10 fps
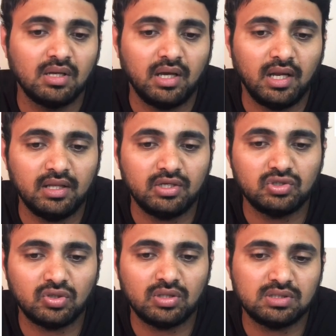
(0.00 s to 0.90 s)
Health
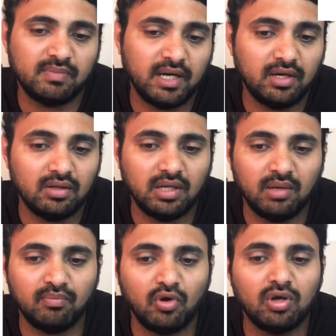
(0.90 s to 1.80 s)
insurance mandatory.
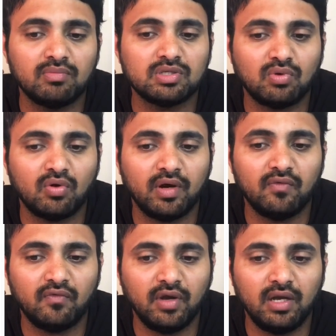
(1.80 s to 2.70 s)
Employer must provide
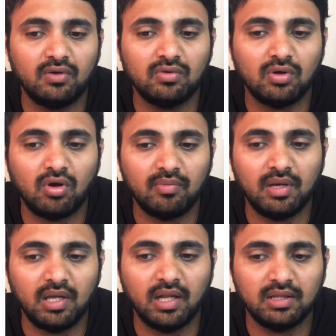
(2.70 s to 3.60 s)
free to the
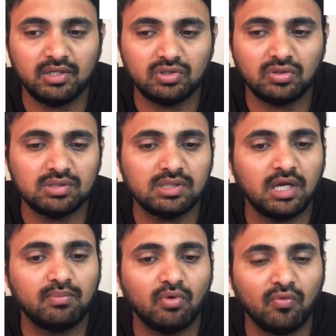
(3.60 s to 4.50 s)
nominee health insurance
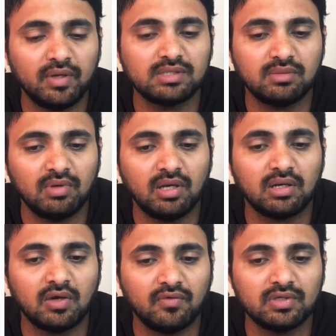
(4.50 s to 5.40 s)
that provides similar
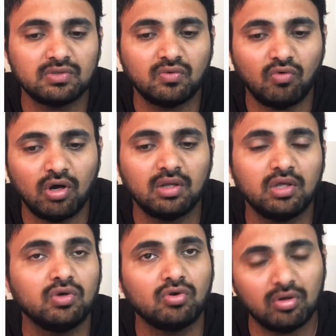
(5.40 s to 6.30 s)
coverage to what the
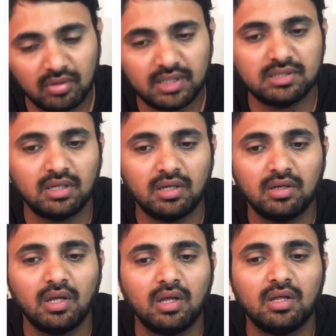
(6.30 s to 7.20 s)
Yukon resident
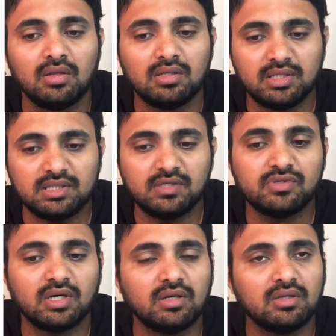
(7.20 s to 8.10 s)

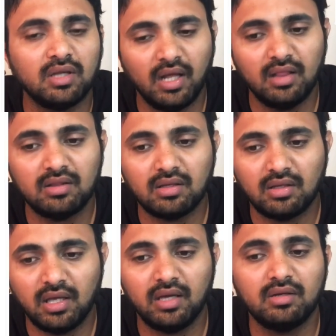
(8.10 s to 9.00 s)
receives under the Health
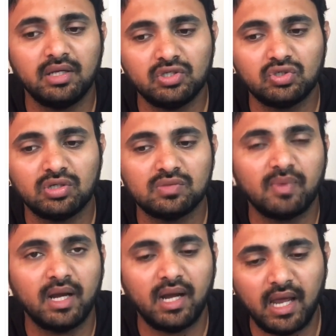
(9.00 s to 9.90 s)
Care Insurance
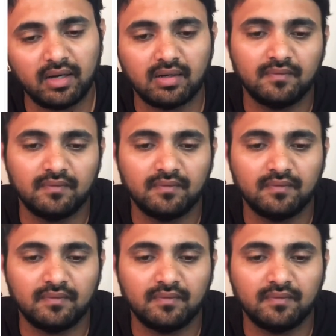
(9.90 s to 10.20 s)
Plan Act.